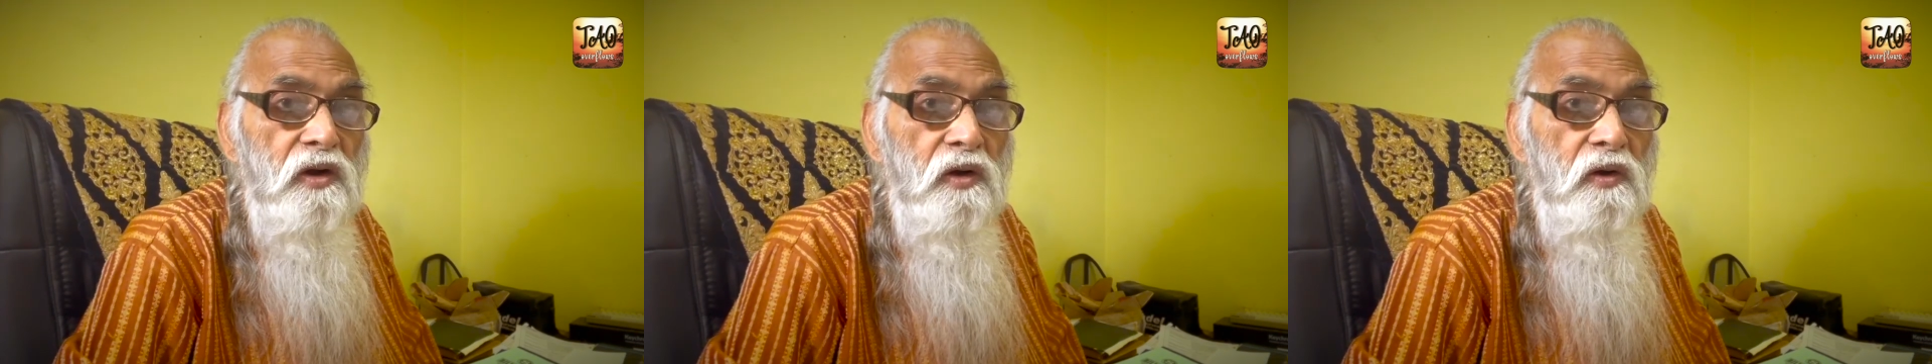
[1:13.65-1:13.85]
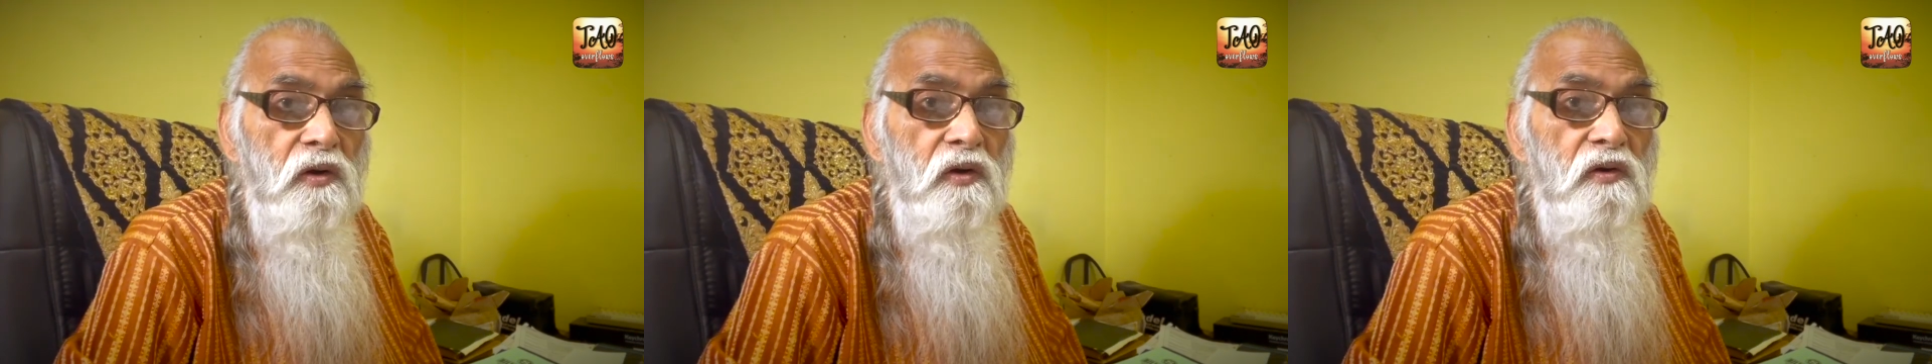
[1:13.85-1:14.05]

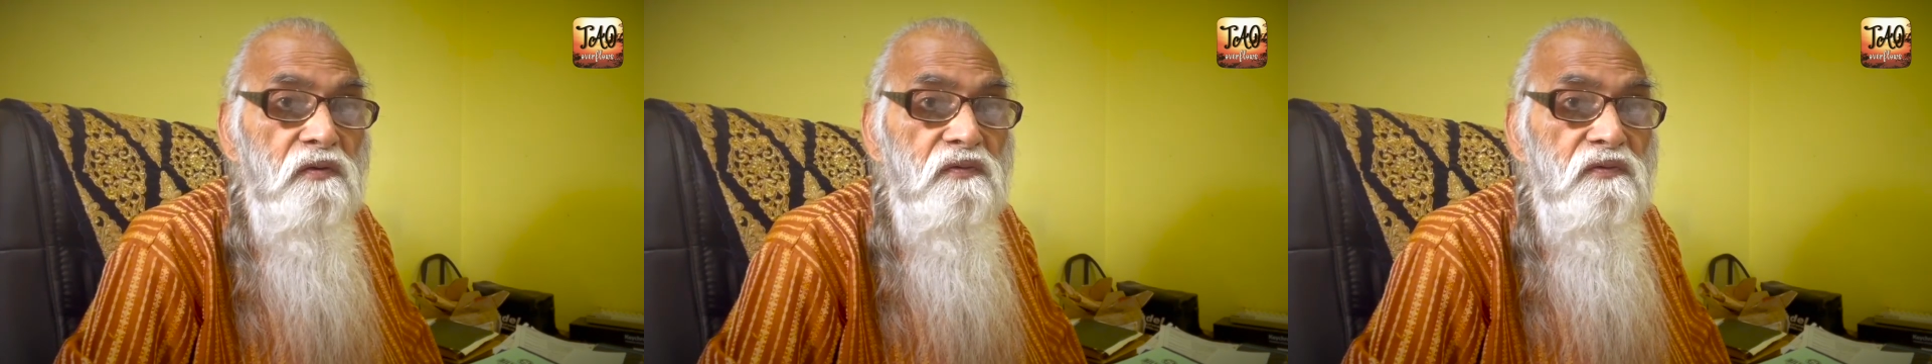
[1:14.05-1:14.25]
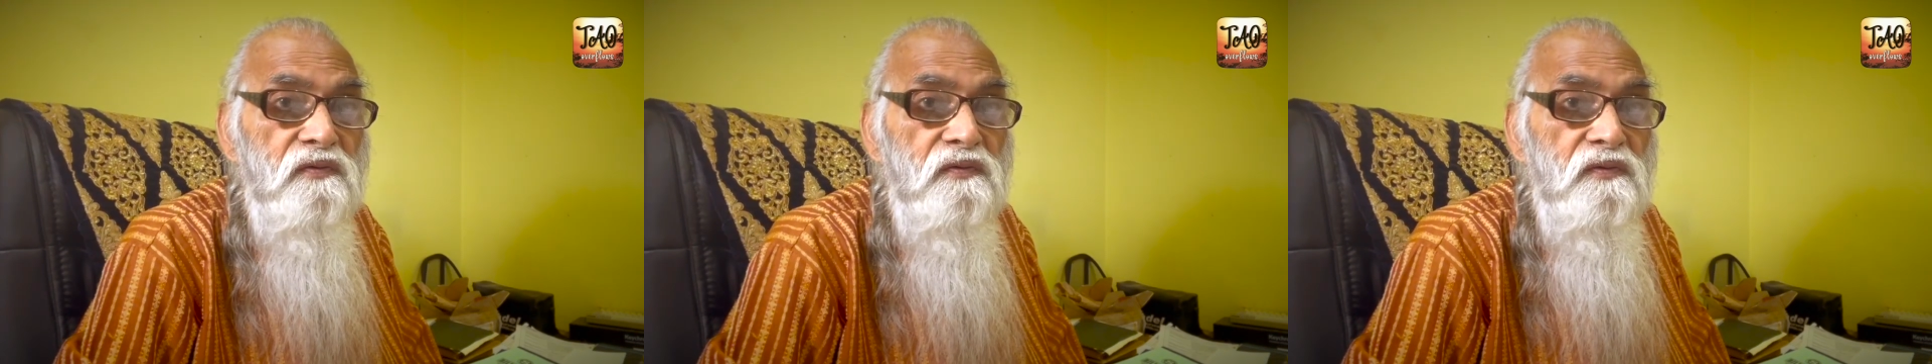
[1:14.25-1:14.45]

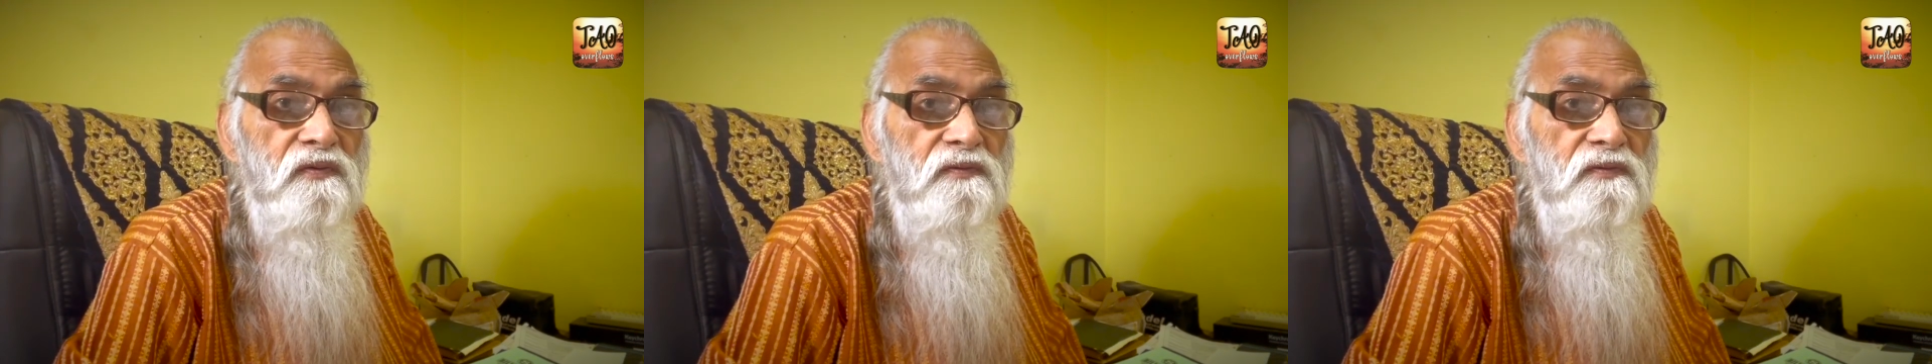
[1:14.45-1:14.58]
of